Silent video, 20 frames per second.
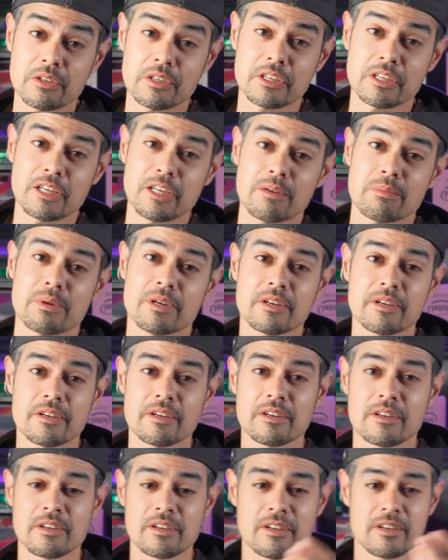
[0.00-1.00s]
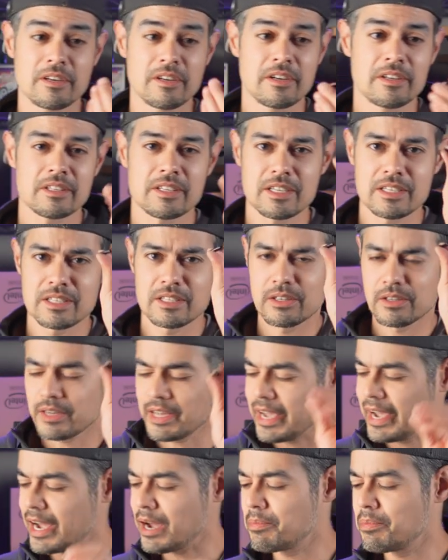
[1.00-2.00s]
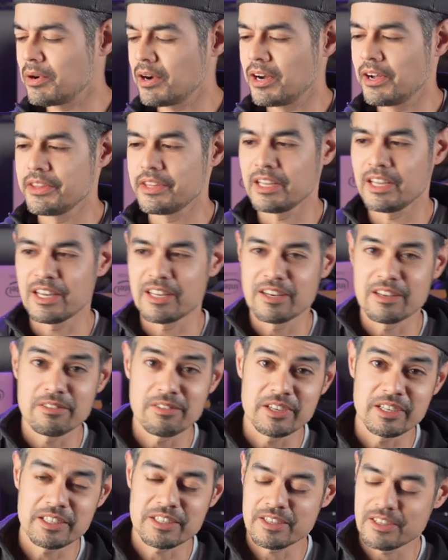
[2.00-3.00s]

to keep this little cap on the end of it.